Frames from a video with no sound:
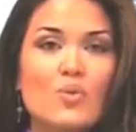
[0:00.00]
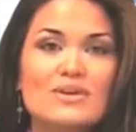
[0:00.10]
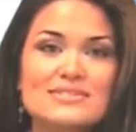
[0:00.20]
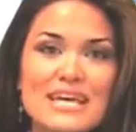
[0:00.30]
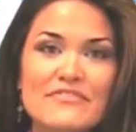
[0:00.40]

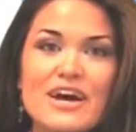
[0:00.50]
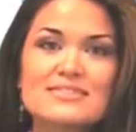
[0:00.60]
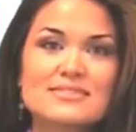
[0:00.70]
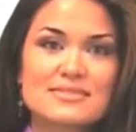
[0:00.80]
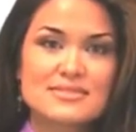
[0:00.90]
While
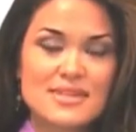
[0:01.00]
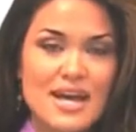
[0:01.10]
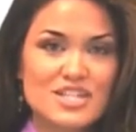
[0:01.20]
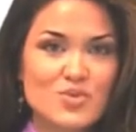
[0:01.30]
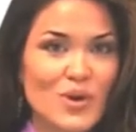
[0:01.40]
SafeEyes is
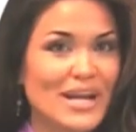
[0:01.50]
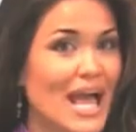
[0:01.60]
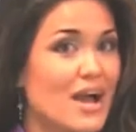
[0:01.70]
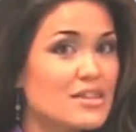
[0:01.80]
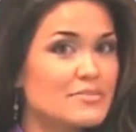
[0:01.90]
designed to work
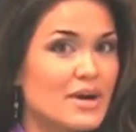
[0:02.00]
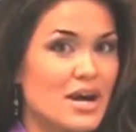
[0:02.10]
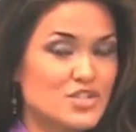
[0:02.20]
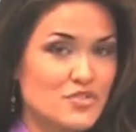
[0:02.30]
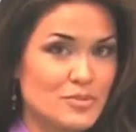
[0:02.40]
out of the
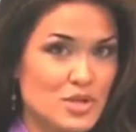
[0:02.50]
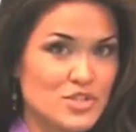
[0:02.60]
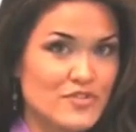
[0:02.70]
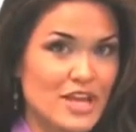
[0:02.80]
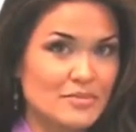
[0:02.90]
box for
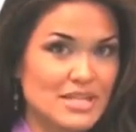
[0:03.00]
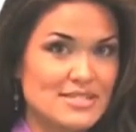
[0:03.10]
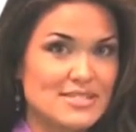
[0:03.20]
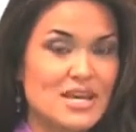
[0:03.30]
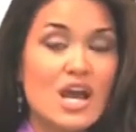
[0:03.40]
most
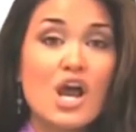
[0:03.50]
families,